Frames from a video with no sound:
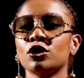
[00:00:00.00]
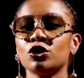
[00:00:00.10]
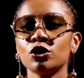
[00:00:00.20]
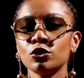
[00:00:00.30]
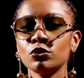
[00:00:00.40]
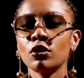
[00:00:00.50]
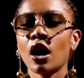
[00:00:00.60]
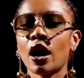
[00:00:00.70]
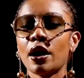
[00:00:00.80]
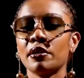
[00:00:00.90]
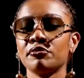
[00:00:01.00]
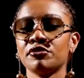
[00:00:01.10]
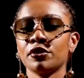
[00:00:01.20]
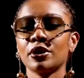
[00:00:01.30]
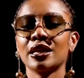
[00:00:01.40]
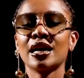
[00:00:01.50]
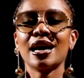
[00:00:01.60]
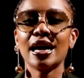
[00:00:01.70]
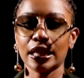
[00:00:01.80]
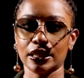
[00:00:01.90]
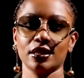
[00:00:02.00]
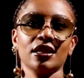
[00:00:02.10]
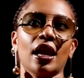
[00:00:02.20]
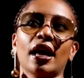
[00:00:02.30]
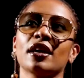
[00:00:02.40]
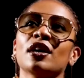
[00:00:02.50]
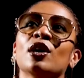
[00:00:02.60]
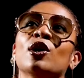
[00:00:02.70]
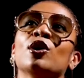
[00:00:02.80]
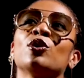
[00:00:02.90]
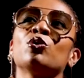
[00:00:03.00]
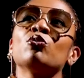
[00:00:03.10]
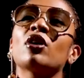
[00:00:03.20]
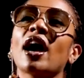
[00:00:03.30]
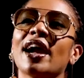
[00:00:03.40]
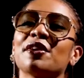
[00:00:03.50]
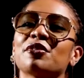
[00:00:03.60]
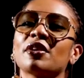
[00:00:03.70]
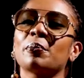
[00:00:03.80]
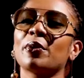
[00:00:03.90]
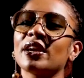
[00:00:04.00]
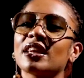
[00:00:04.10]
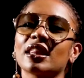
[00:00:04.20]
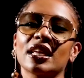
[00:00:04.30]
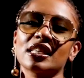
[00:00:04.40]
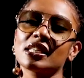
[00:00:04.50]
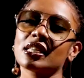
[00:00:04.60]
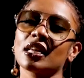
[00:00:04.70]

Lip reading: Two, I'm very kind, like too kind to the point that